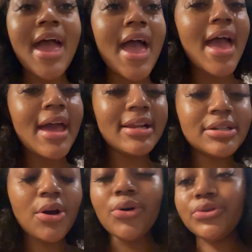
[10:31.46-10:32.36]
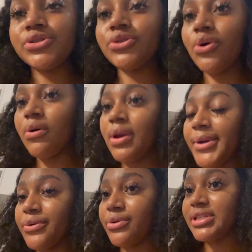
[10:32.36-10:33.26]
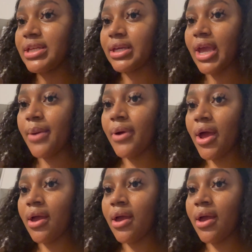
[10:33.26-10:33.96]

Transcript: And also, let me rotate the camera.